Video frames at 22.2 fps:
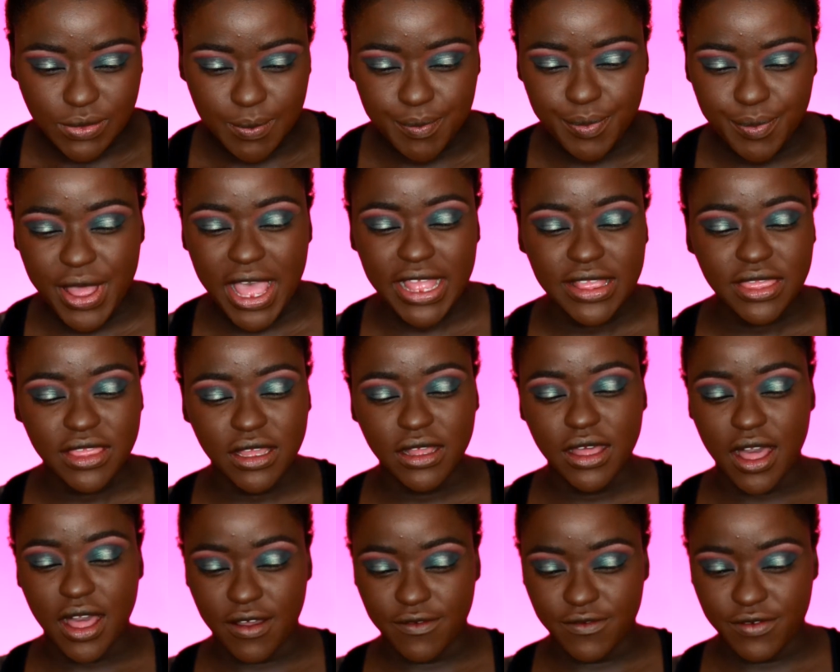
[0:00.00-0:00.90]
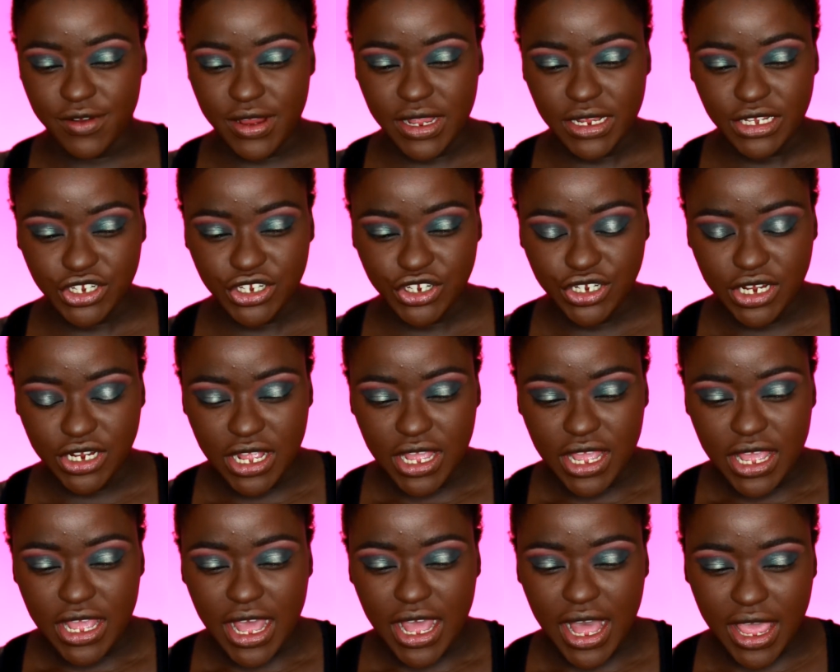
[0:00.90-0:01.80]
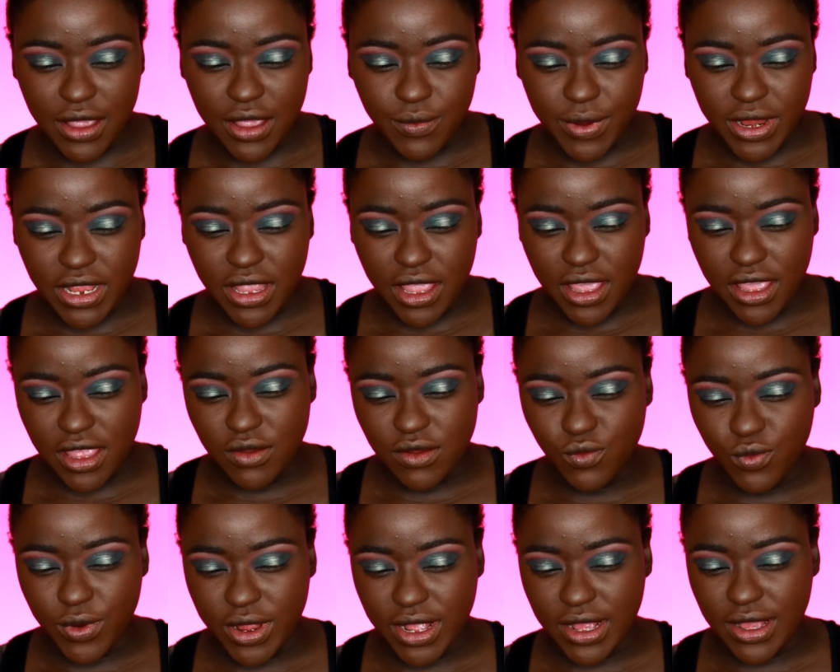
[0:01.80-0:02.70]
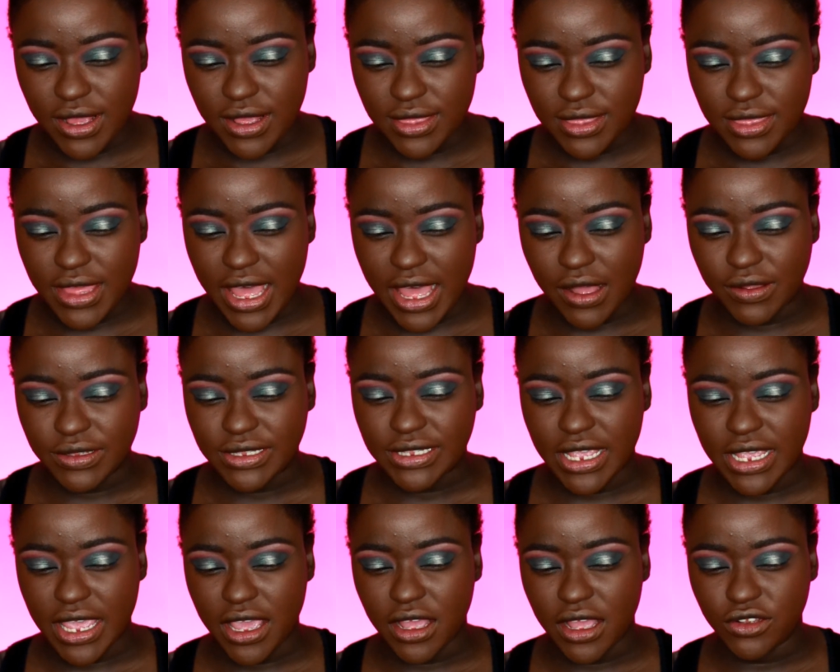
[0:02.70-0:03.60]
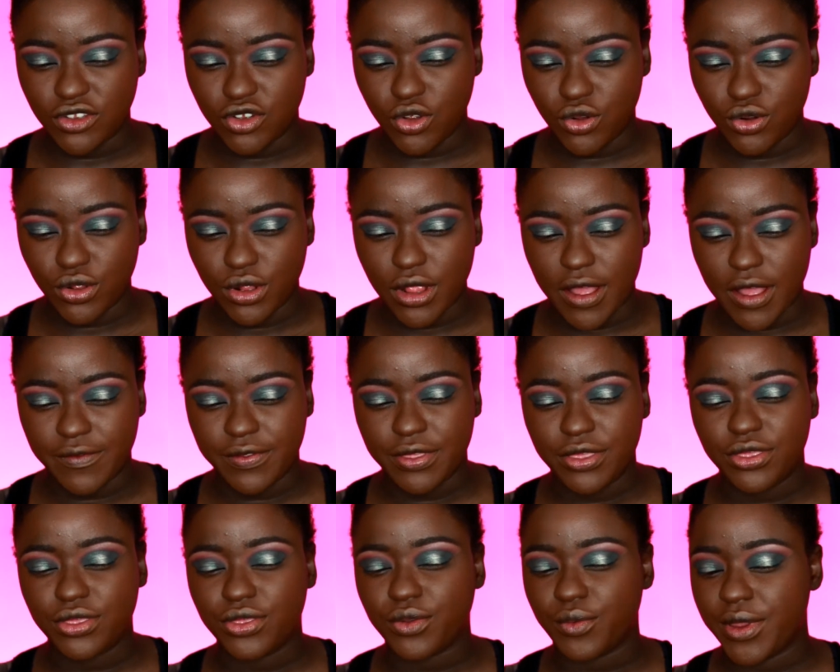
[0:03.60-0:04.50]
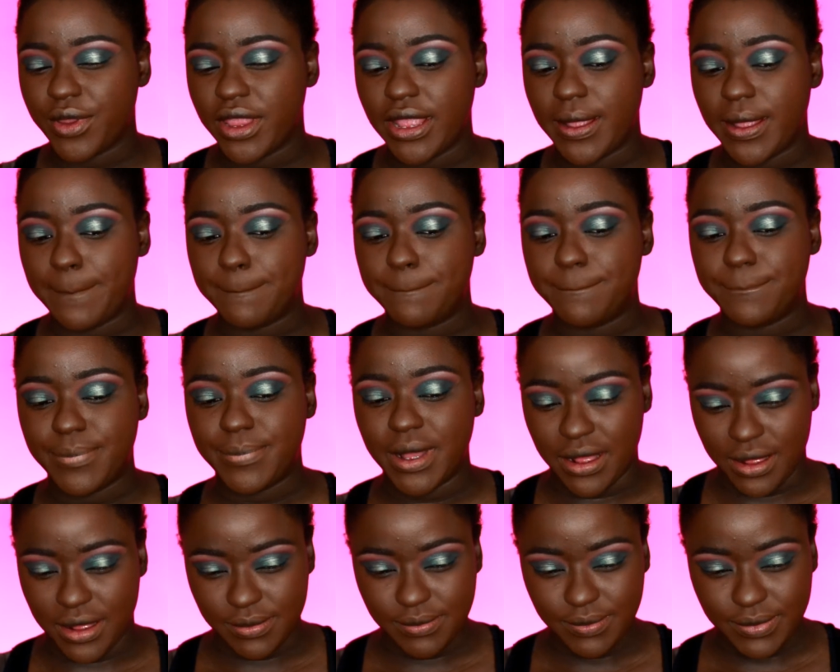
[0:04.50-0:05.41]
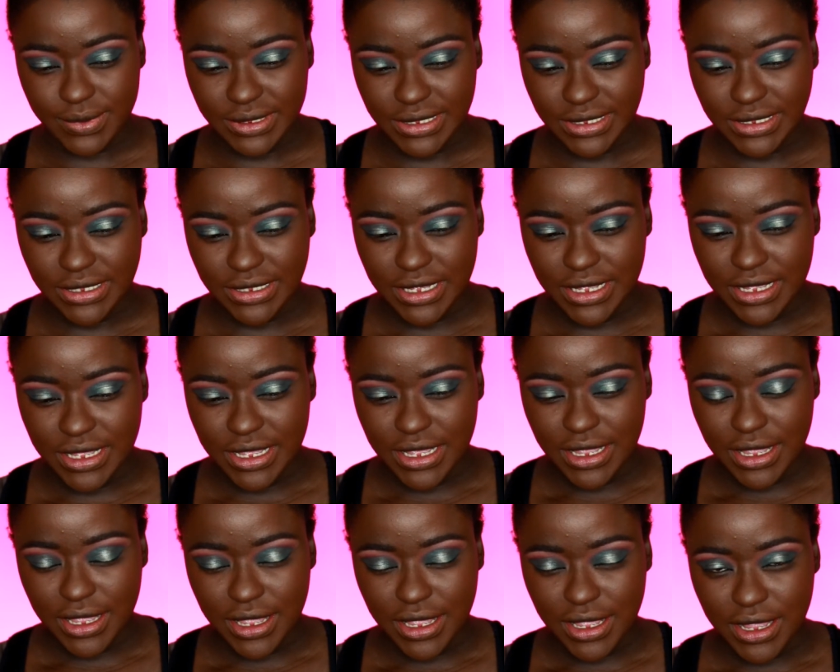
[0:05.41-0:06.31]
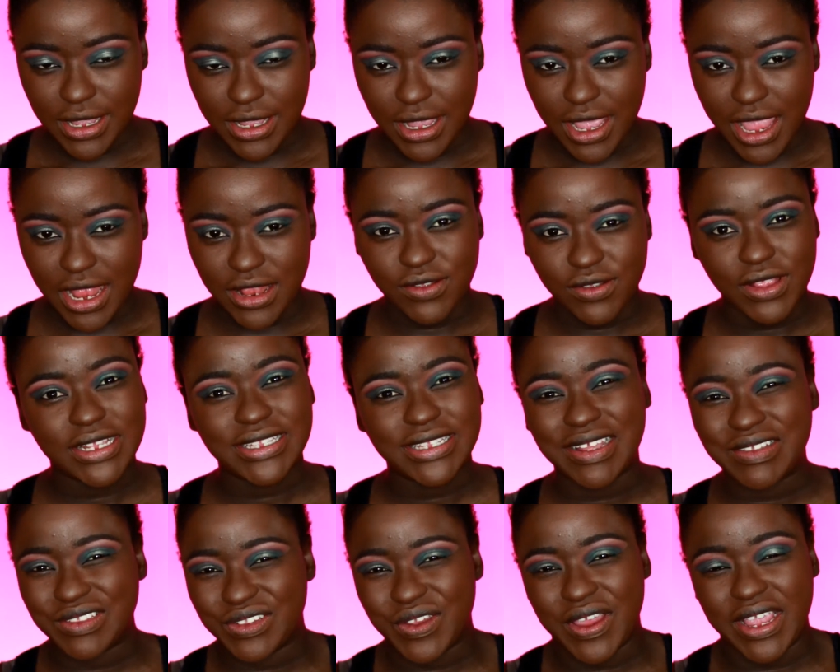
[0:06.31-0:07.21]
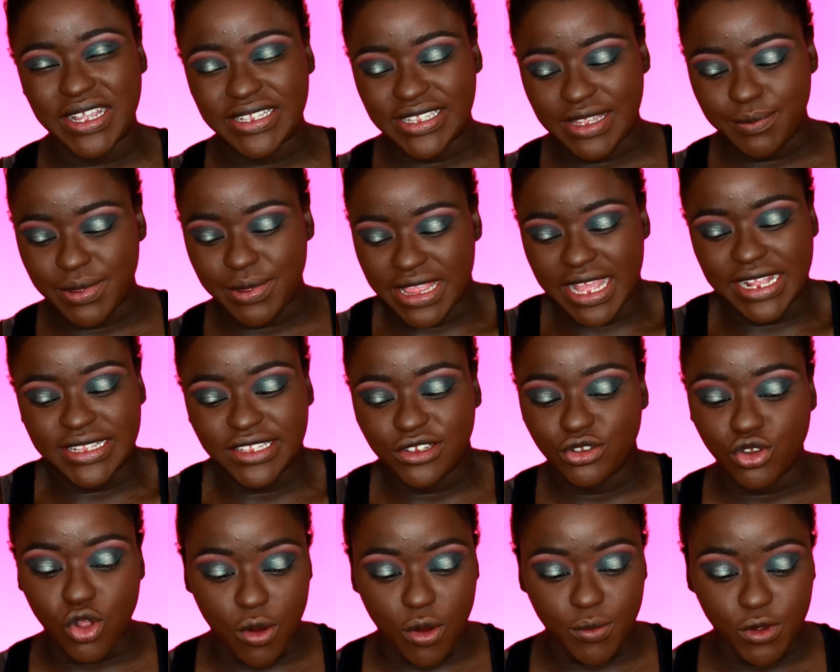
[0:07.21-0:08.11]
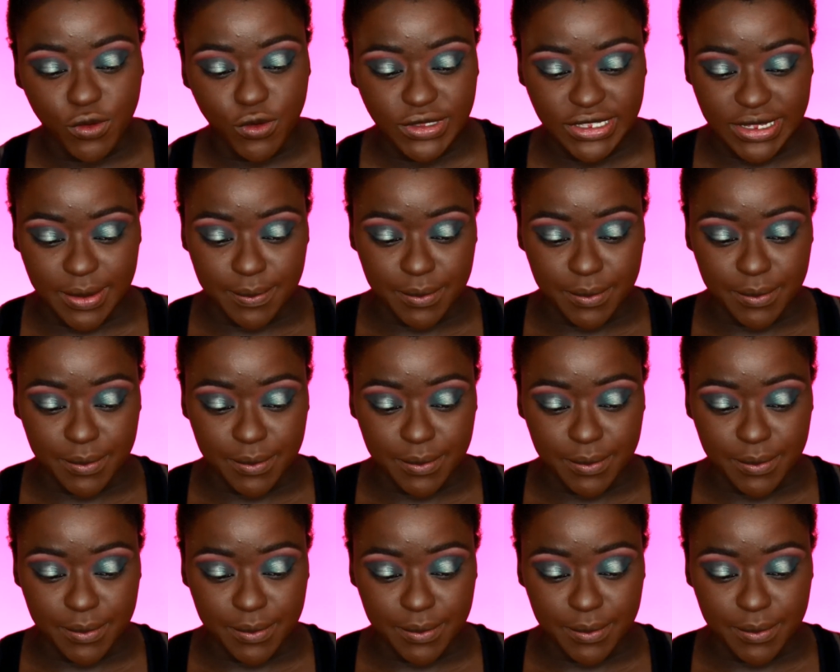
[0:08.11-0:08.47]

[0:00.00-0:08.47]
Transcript: But the coverage, I went in with, I'll say, a total of 3 pumps. I know that sounds crazy, but that's normal to